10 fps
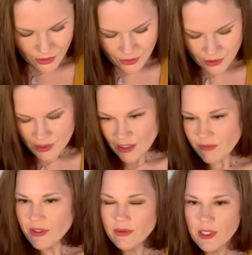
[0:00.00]
Let's see that
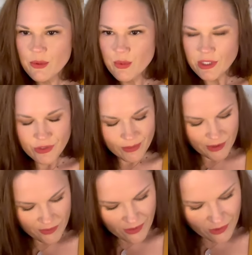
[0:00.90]
Five of Cups, please. Show me
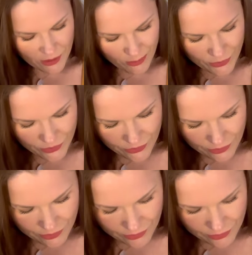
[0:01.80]
that Five of Cups.